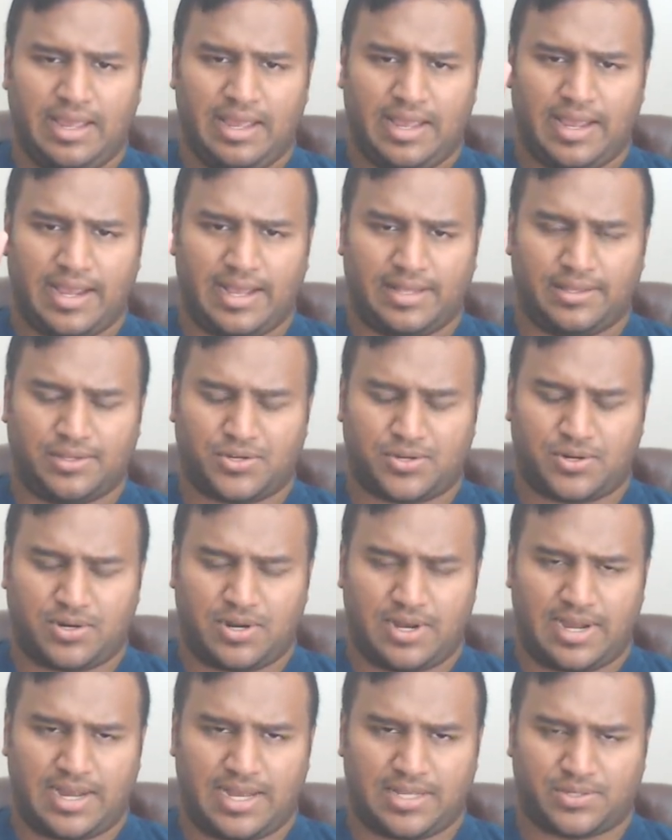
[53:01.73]
And the Straw
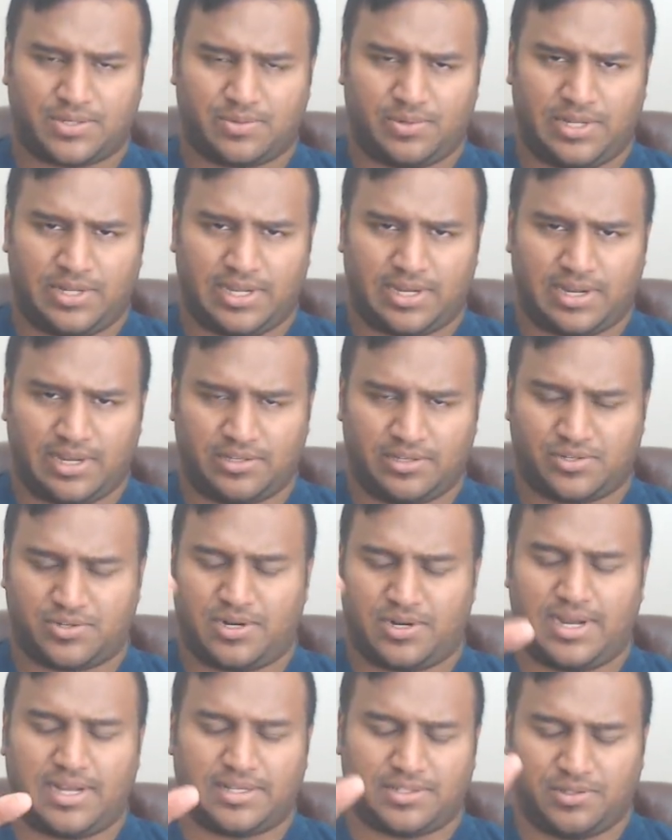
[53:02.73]
Hats were like, and
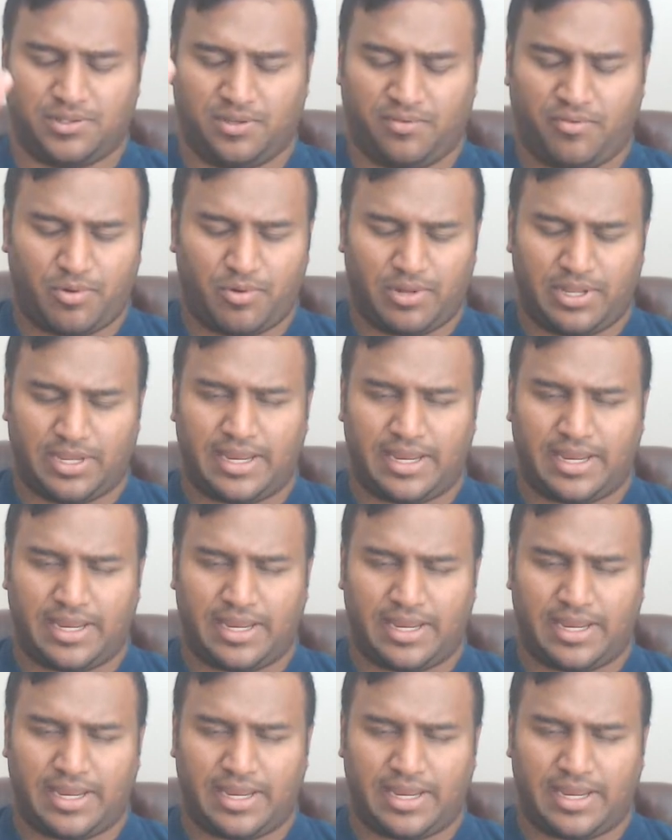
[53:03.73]
Straw Hats and Luffy were